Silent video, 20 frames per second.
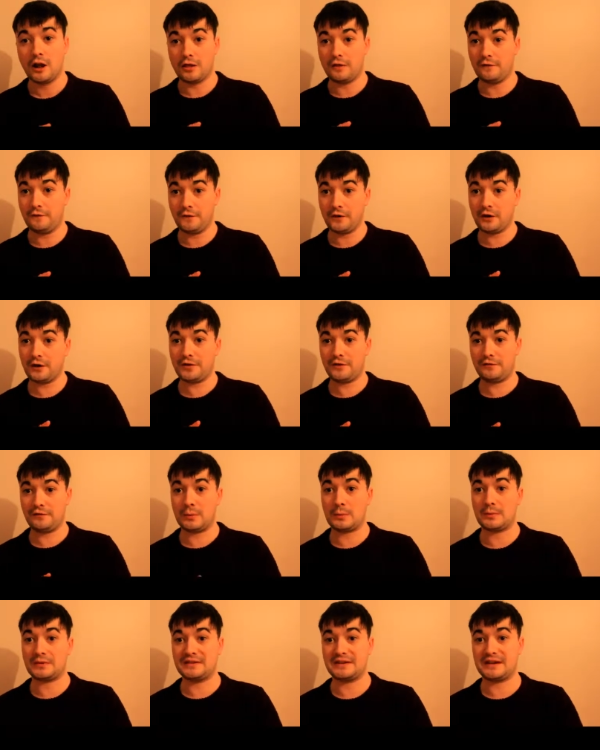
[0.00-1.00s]
the further
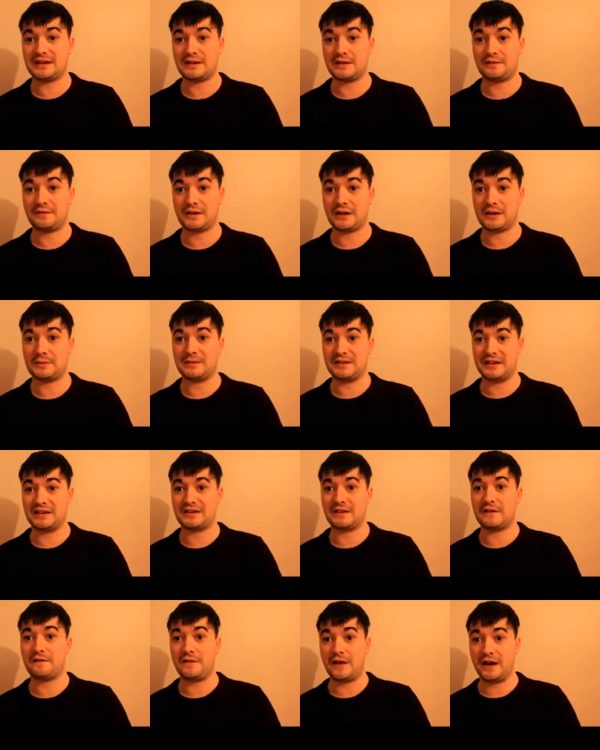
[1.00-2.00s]
for what we see in the films
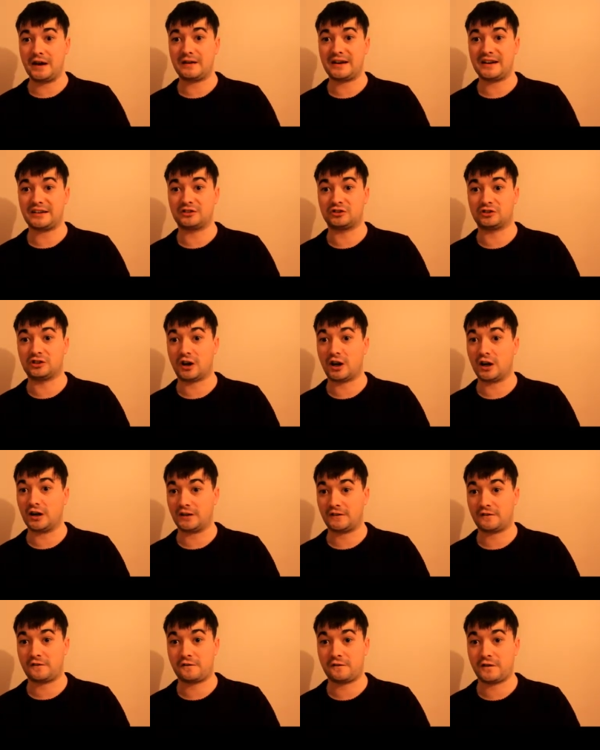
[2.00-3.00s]
is a very
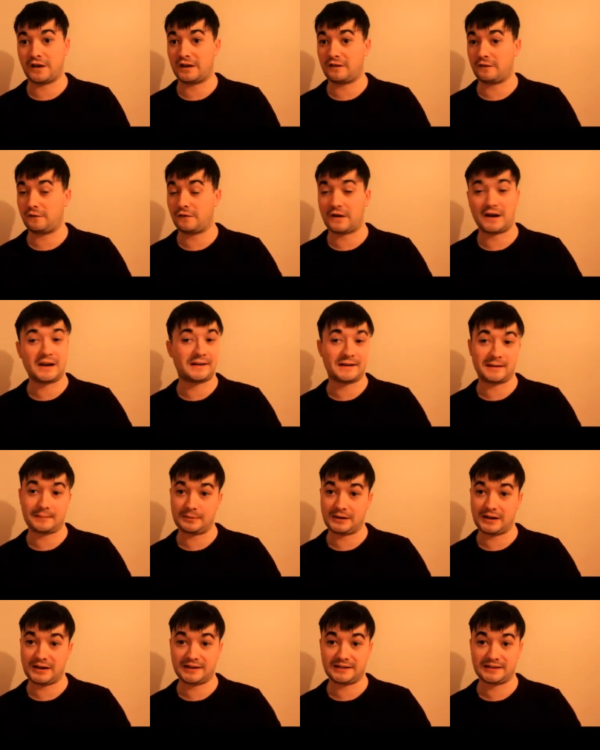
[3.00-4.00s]
dark, frightening
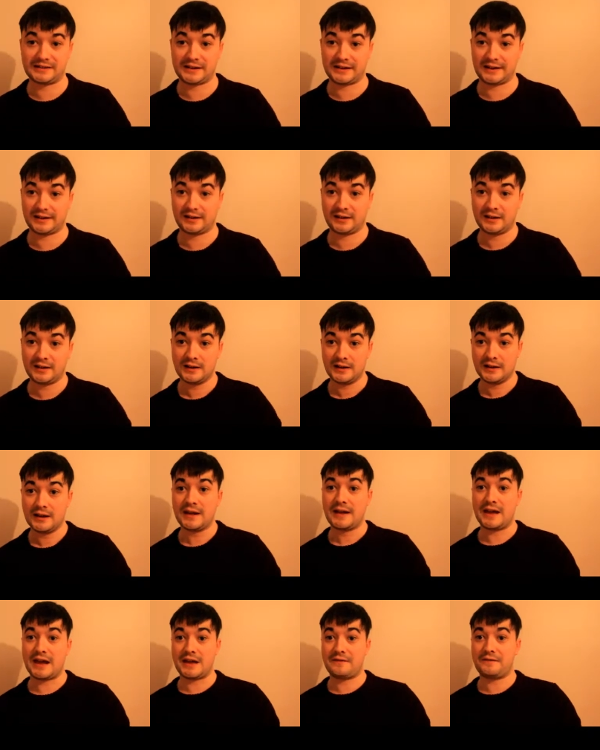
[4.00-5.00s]
place. Like,
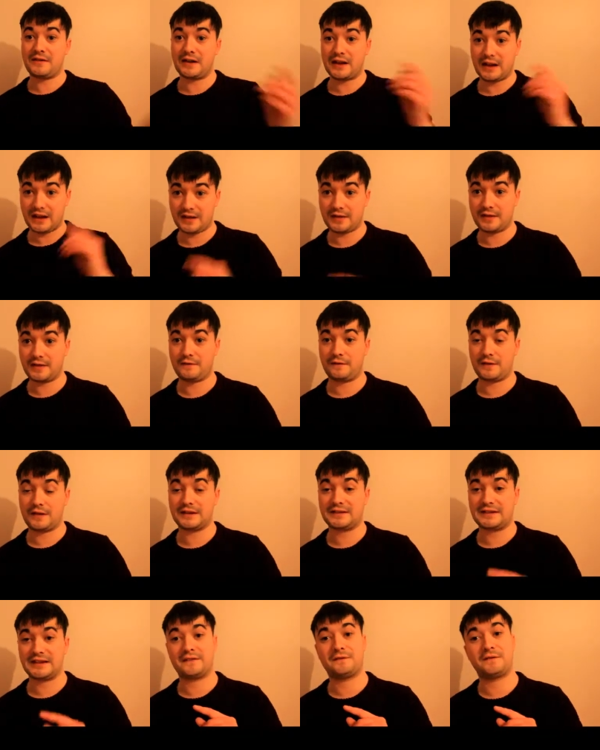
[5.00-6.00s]
even in the
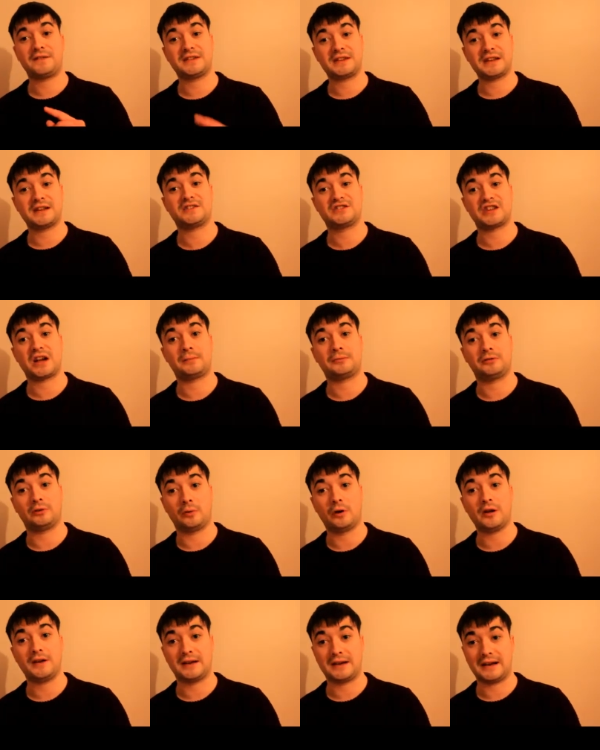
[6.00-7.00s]
let's see, if, say it's chapter
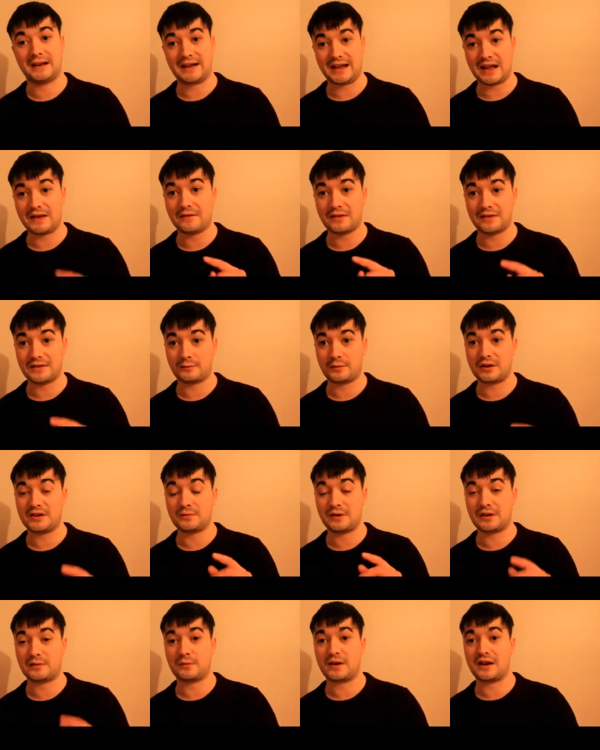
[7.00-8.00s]
one, like even when
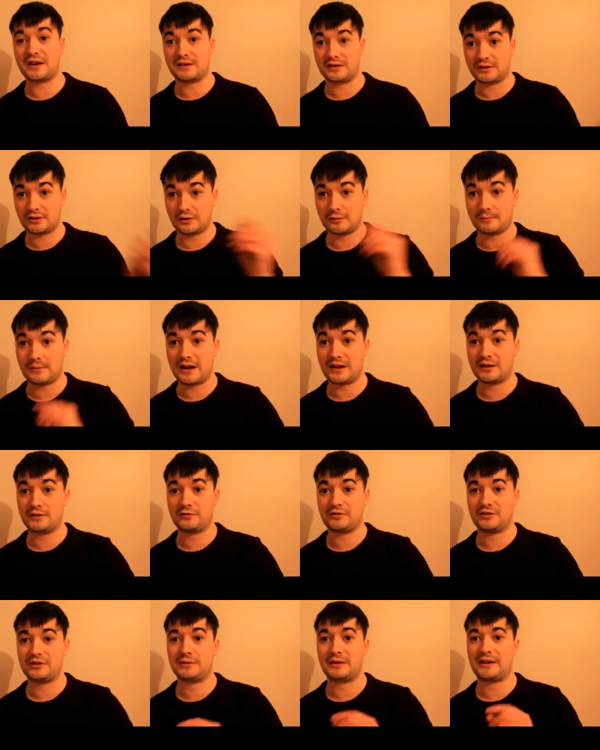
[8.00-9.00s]
we when your man
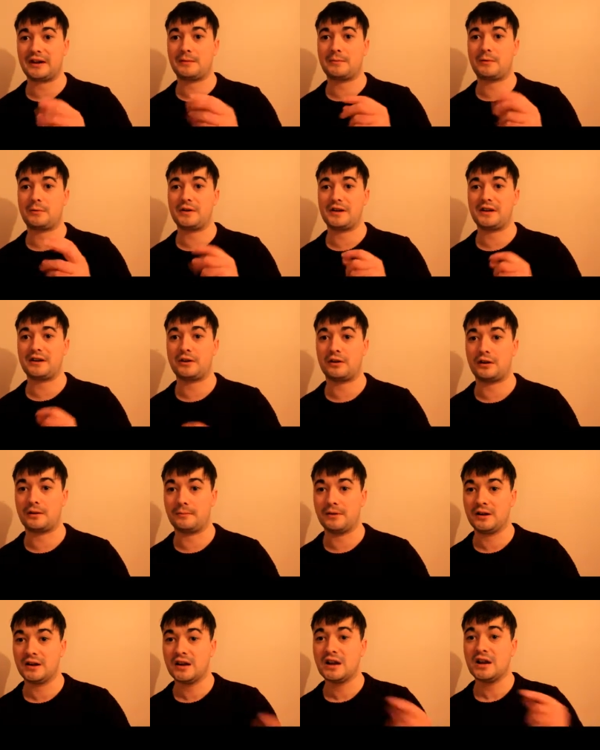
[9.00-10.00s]
goes into a camera, what you call him.